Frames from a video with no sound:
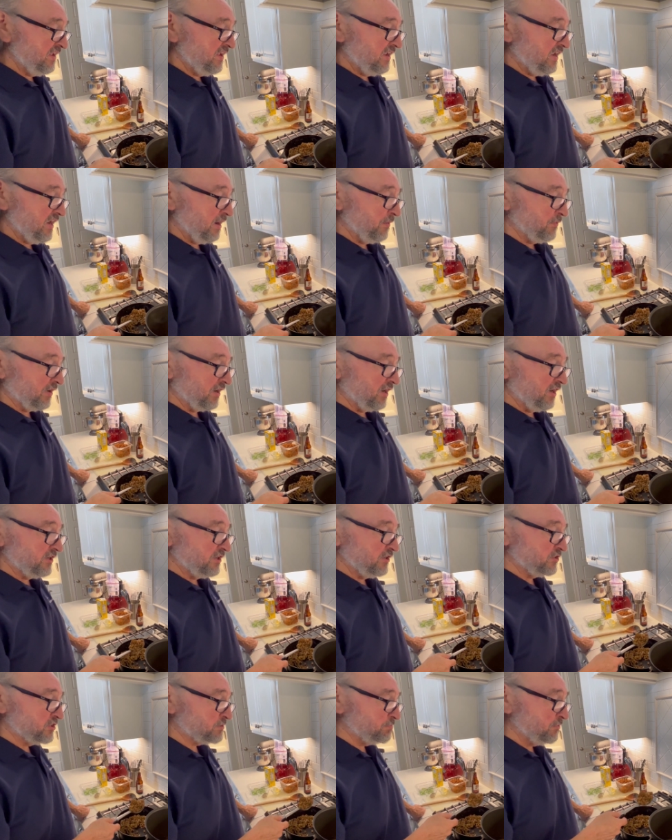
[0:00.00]
and we're going to
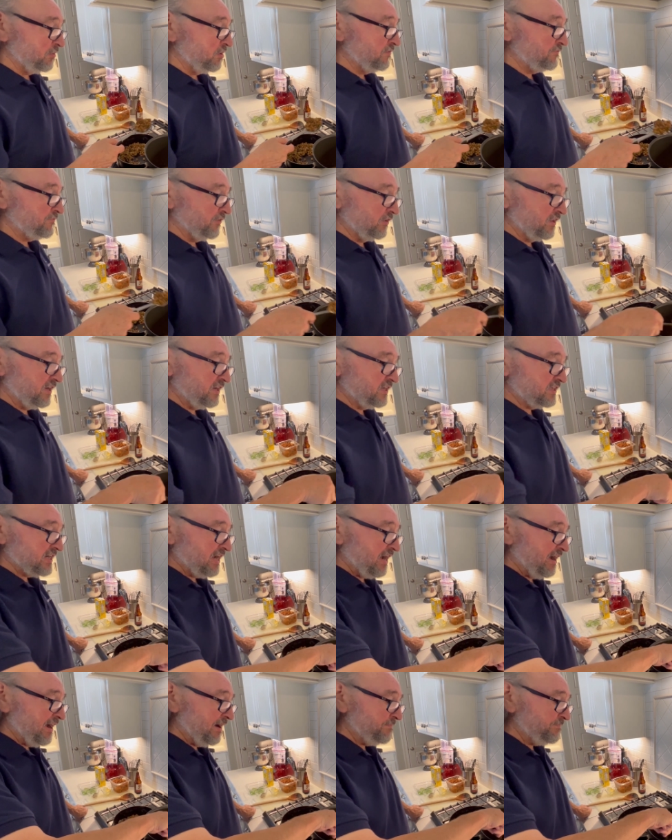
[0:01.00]
do spoonful at a
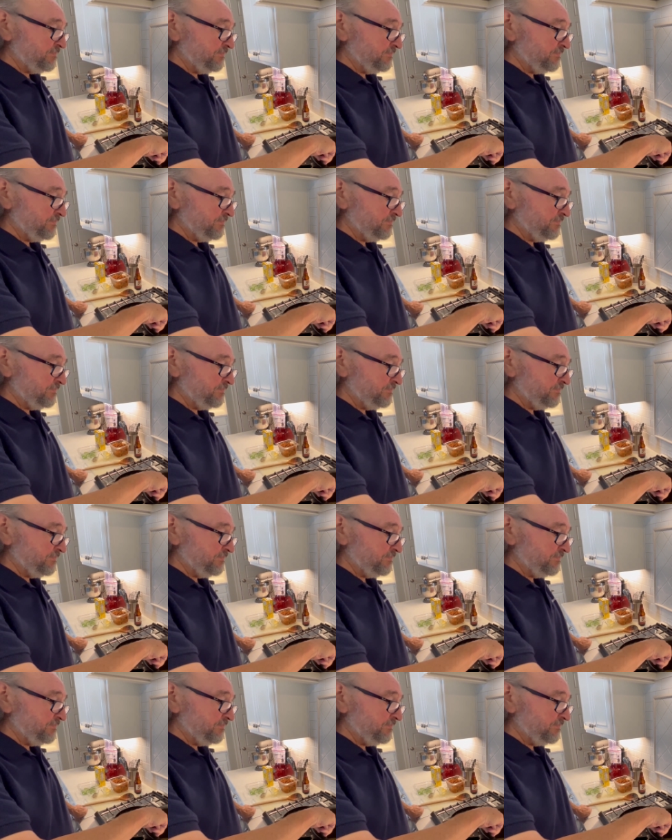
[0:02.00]
time